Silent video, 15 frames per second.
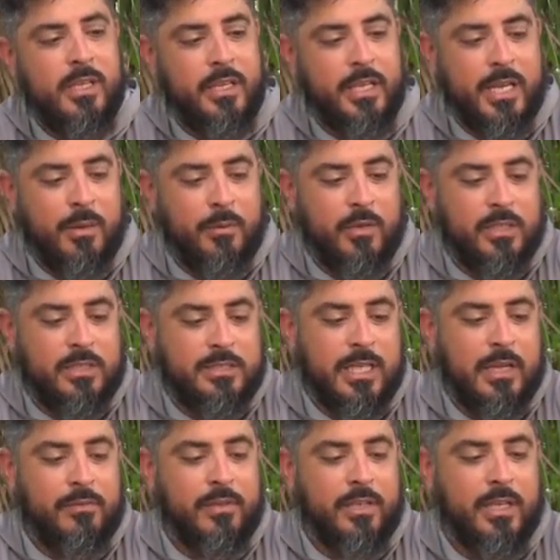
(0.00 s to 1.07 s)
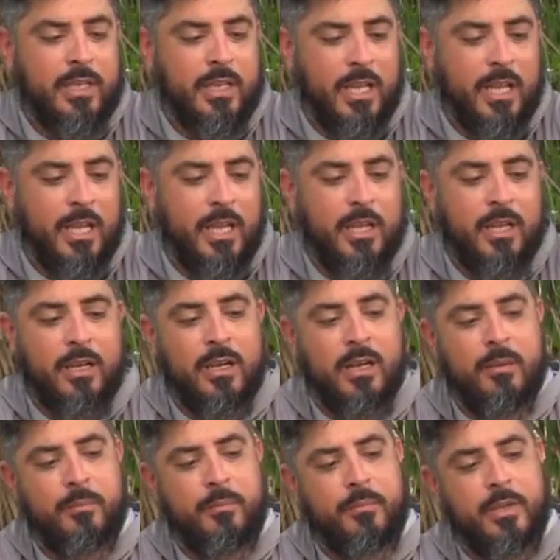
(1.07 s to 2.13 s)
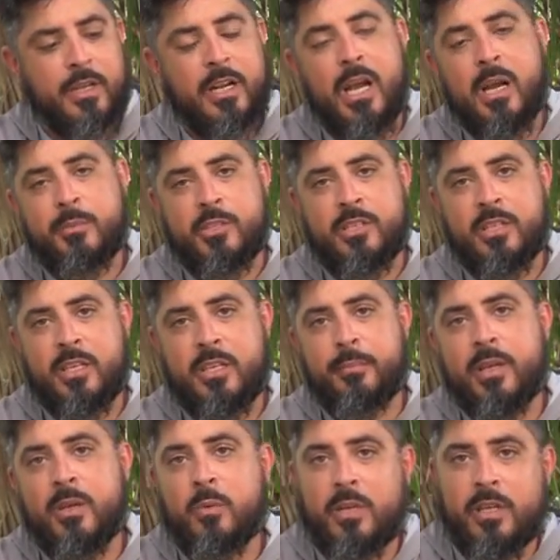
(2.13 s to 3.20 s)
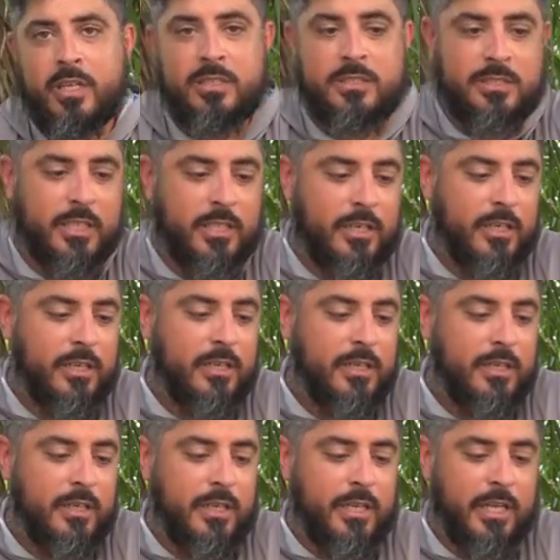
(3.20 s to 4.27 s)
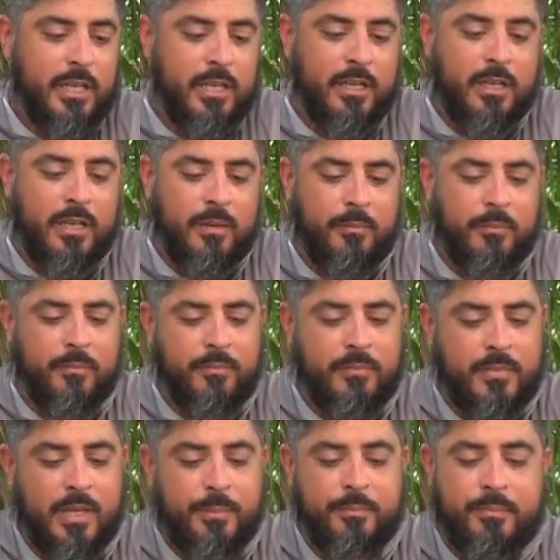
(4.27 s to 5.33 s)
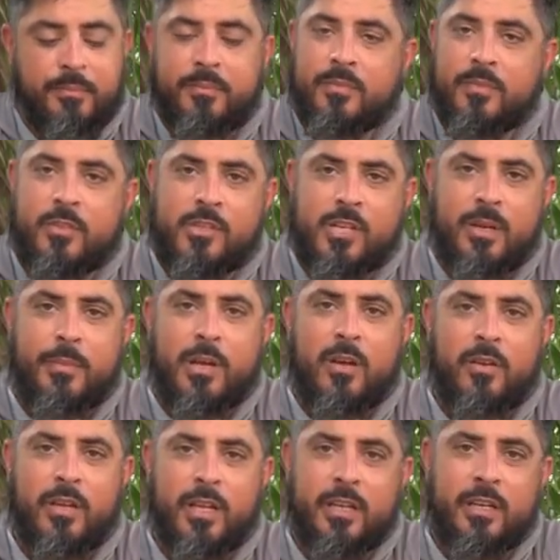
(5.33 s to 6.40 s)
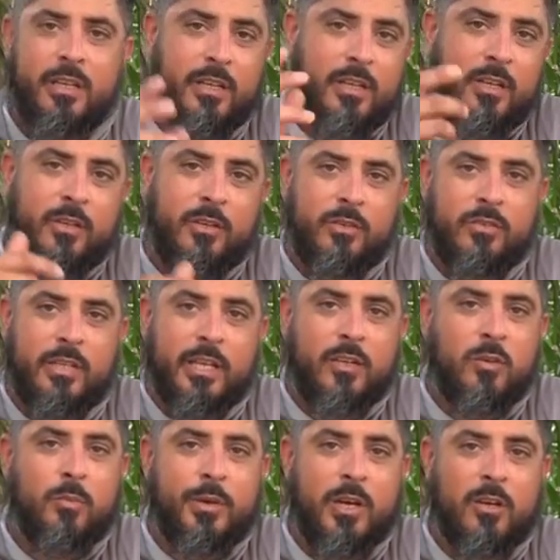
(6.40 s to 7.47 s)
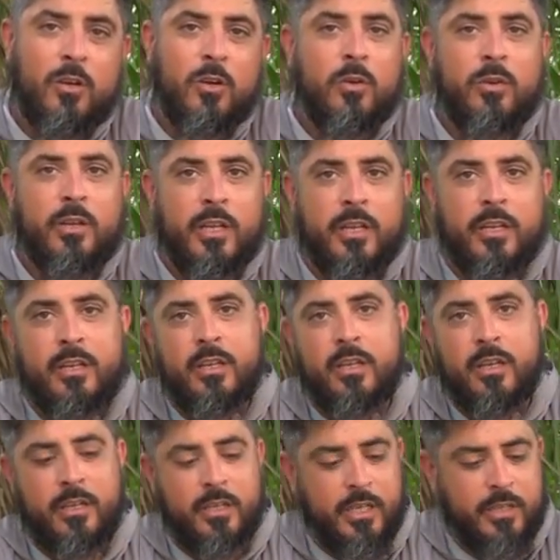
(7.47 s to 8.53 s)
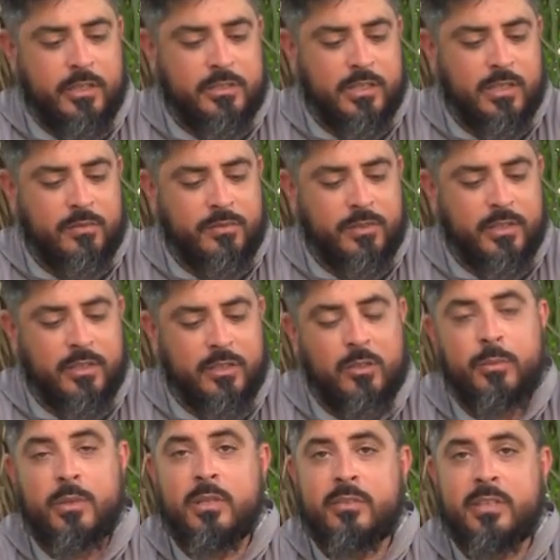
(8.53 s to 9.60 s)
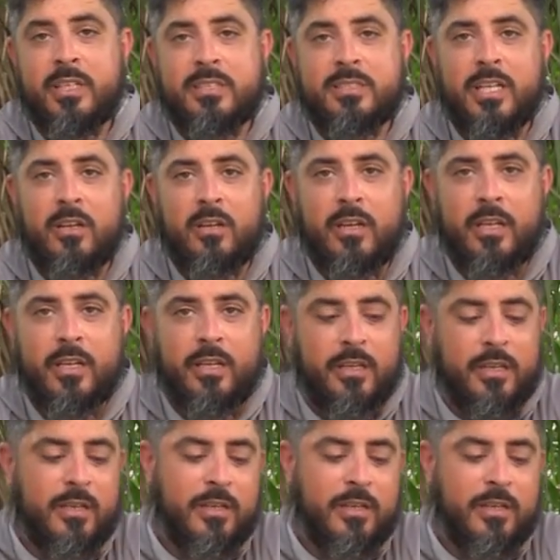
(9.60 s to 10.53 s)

camera is definitely an option that you may want to consider. And yep, check them out and use that coupon code and get yourself a little bit of a discount on it.